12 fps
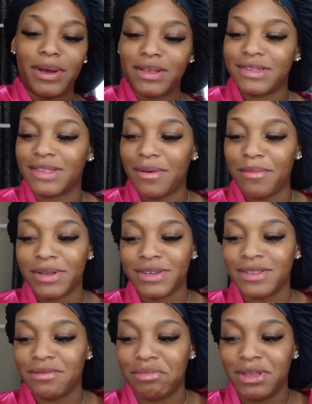my stomach
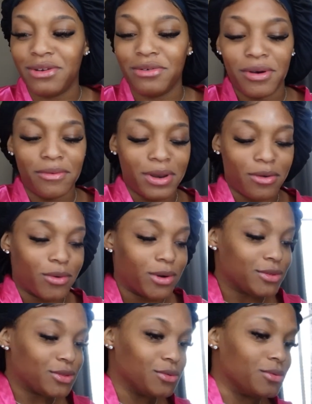just be doing what it
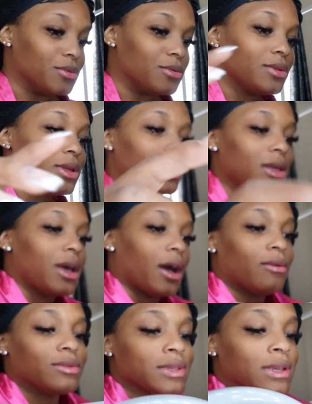wants to.
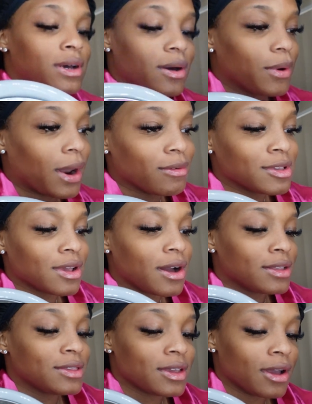I was good when I was
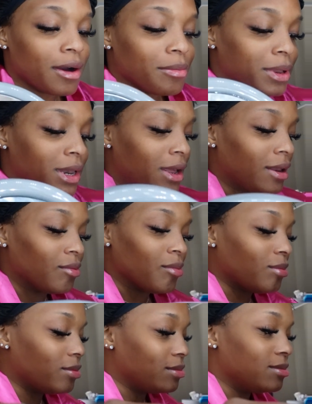talking to y'all, but then
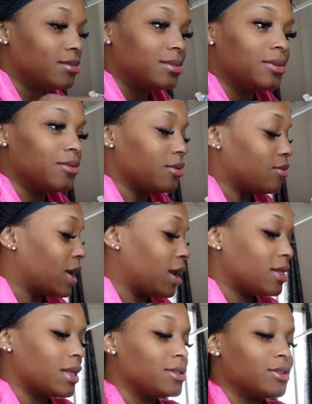right
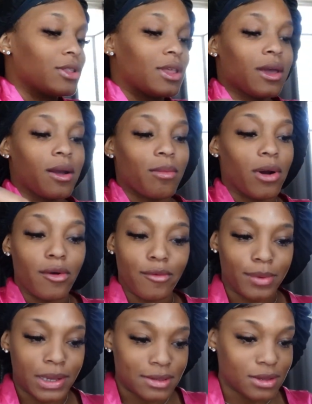after I turned the camera off,
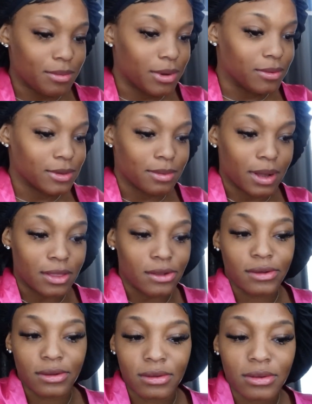my stomach was about
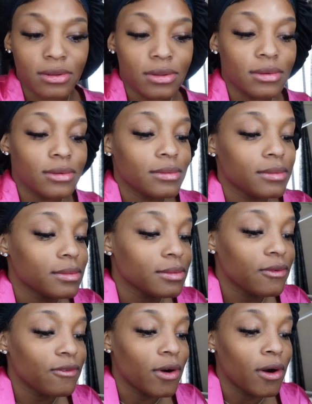to
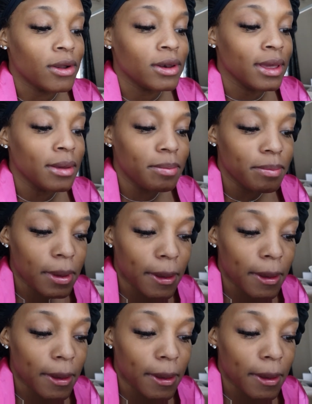fall deep.